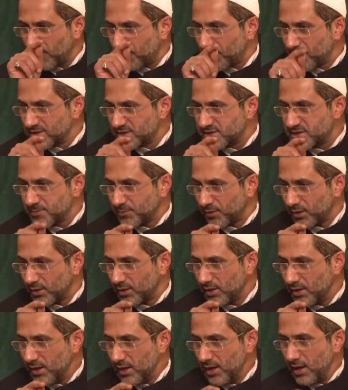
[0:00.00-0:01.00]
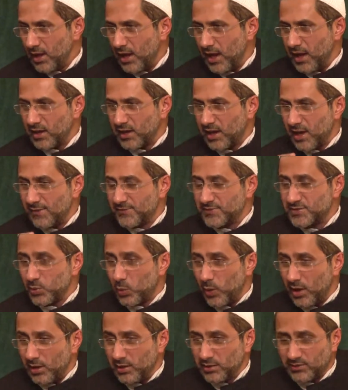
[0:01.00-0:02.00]
the principle and gives
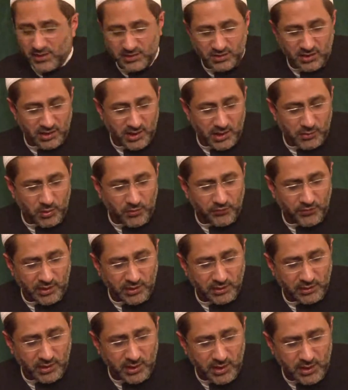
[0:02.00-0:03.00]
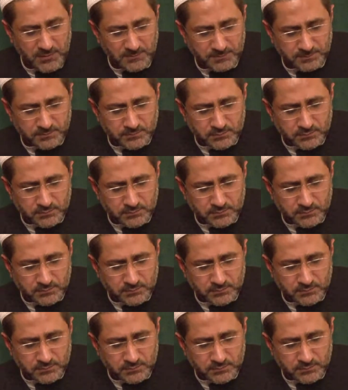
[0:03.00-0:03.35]
wealth in the love of Allah